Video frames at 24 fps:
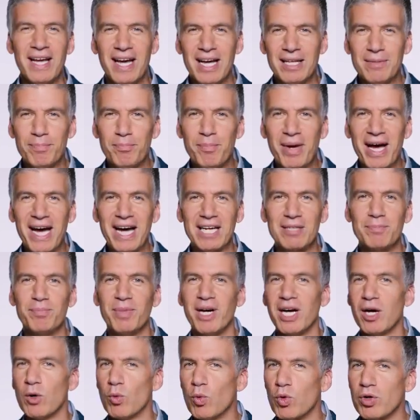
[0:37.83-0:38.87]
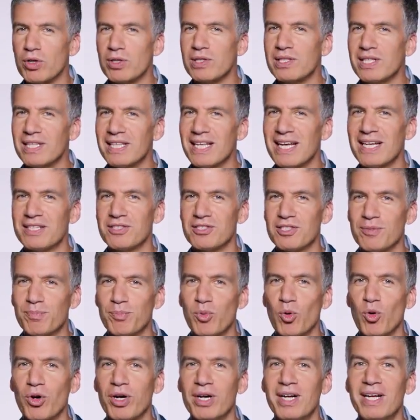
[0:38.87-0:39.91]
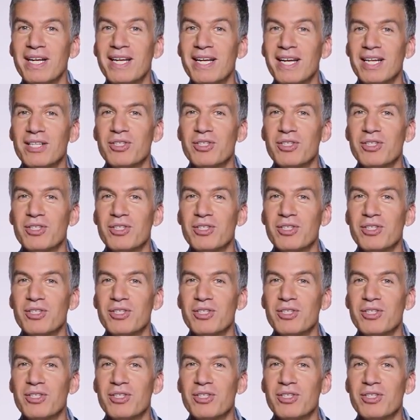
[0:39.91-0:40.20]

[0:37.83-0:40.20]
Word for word: and backed by a world-class support